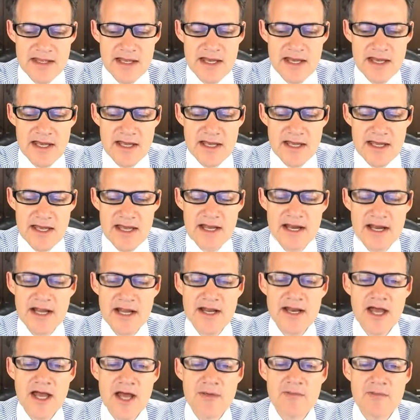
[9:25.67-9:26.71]
had I
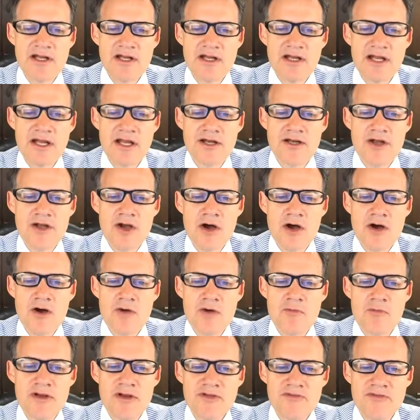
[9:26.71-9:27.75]
not been let
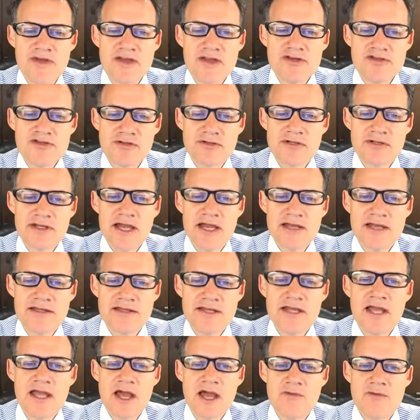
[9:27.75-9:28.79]
go, but eventually I
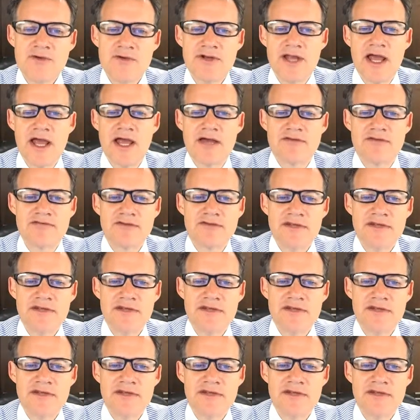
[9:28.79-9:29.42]
think I would have.